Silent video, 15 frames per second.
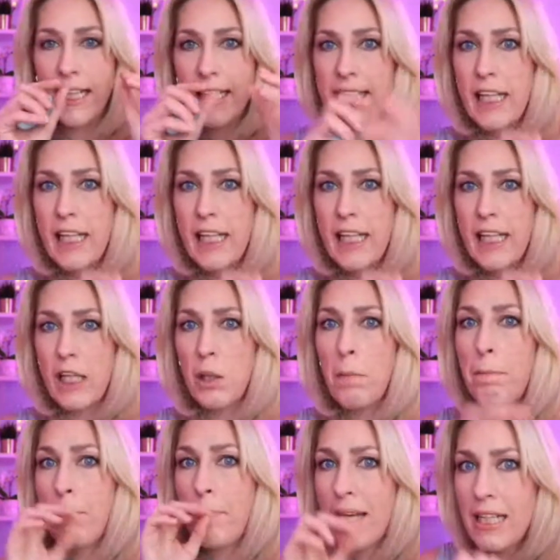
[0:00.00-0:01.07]
little
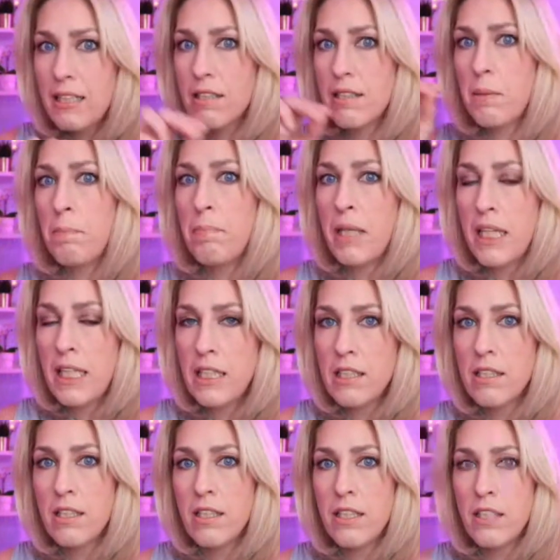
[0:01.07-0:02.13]
bits and
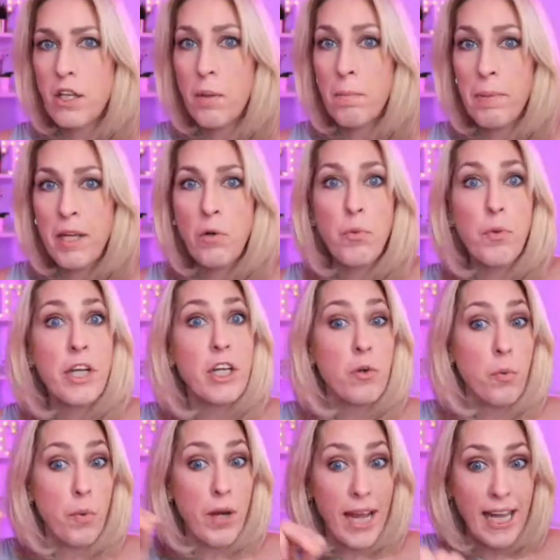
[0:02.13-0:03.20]
pieces are being
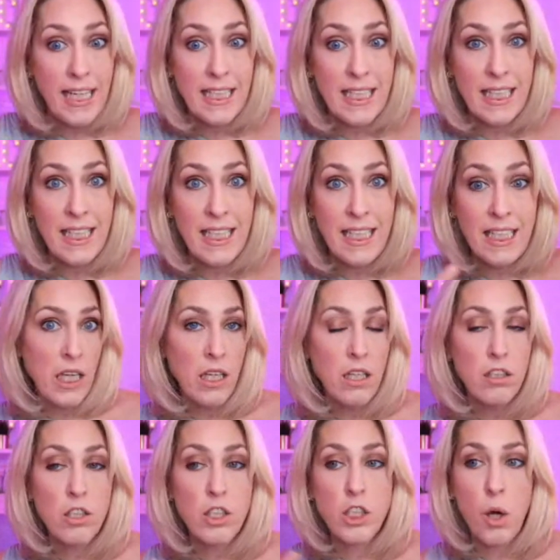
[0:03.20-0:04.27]
recreated.
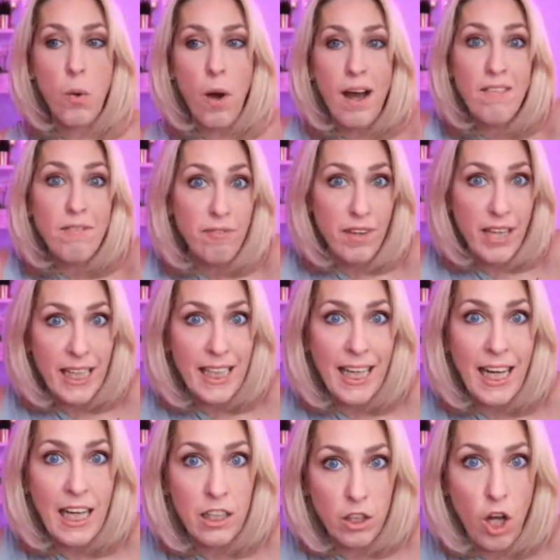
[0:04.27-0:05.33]
So I'm
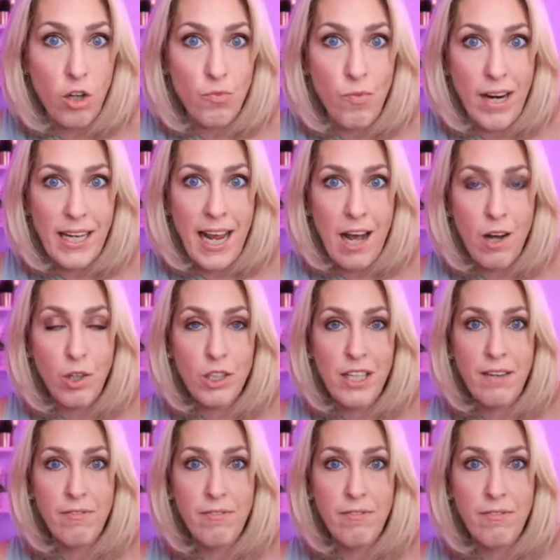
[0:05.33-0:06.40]
feeling a lot right now
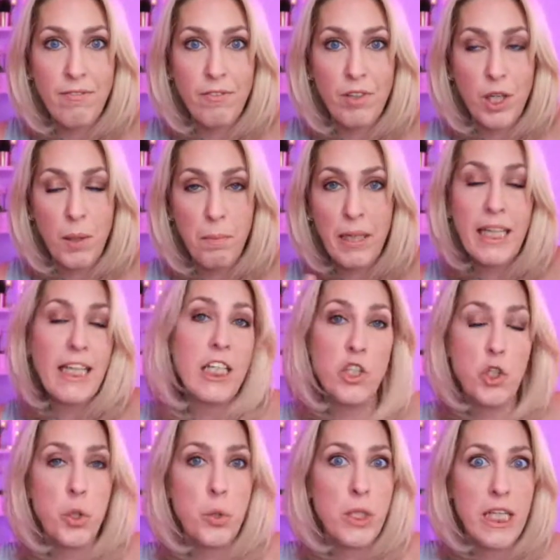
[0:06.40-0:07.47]
because I've completely
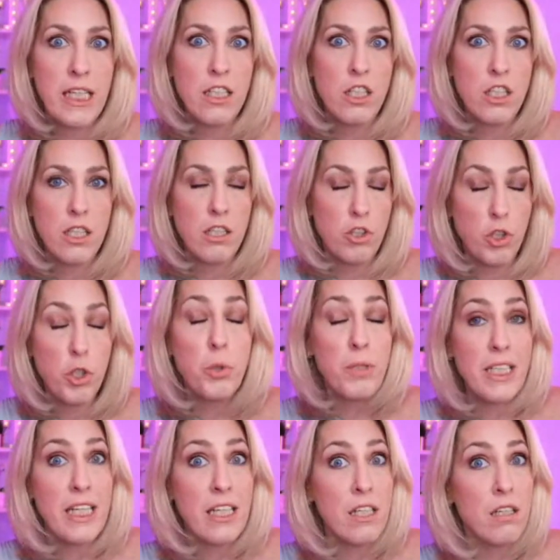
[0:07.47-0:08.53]
tuned
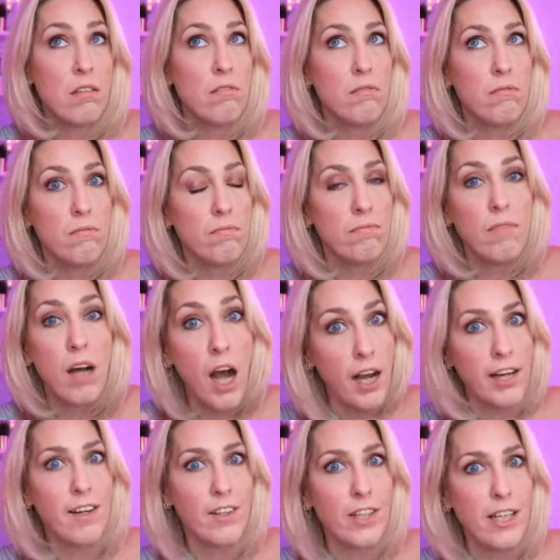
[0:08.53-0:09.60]
in.
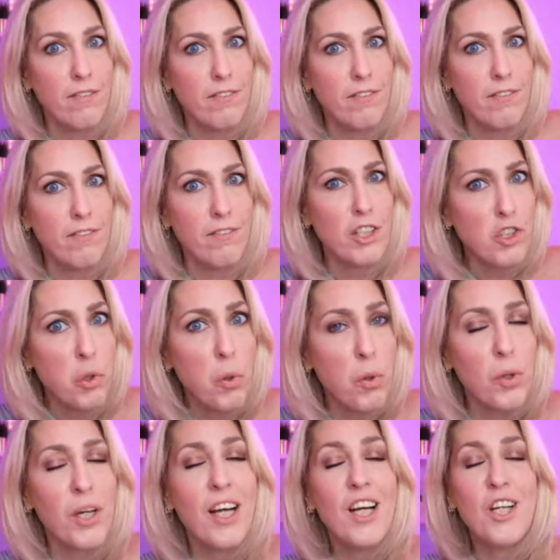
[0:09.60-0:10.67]
I can't even talk,
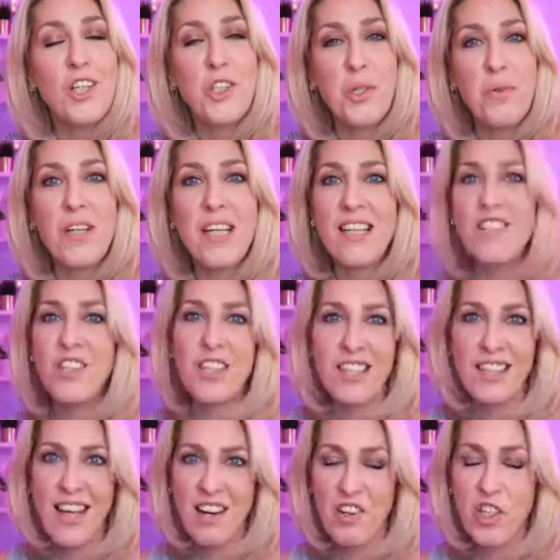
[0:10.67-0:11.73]
tuned into this
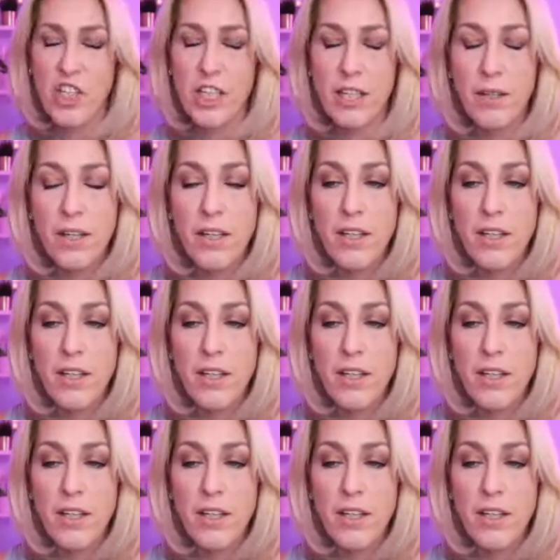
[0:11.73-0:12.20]
energy.